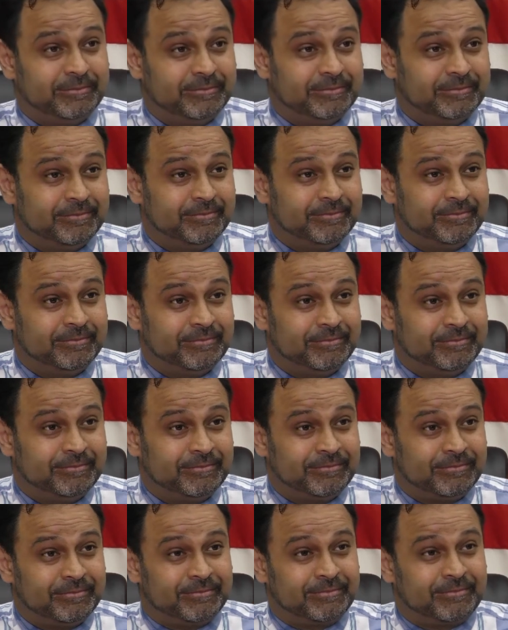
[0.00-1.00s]

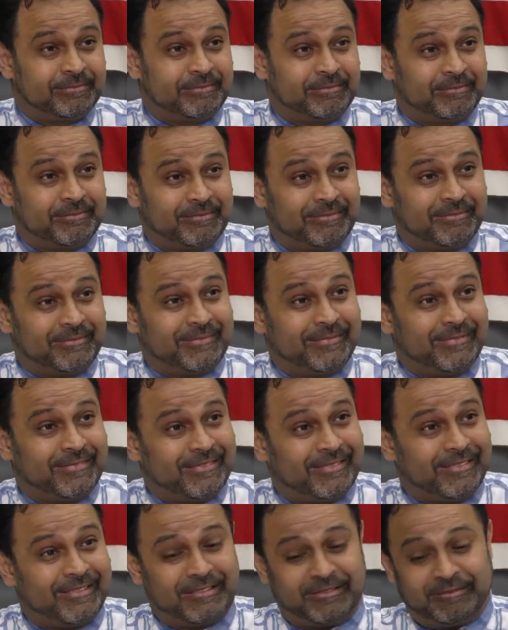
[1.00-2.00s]

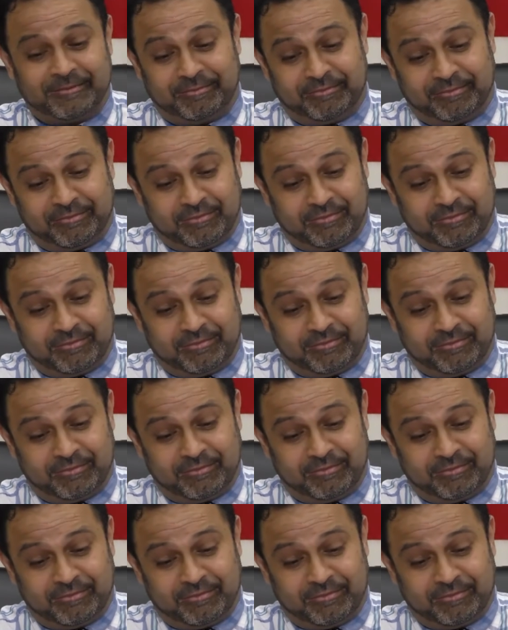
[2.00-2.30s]
(silence)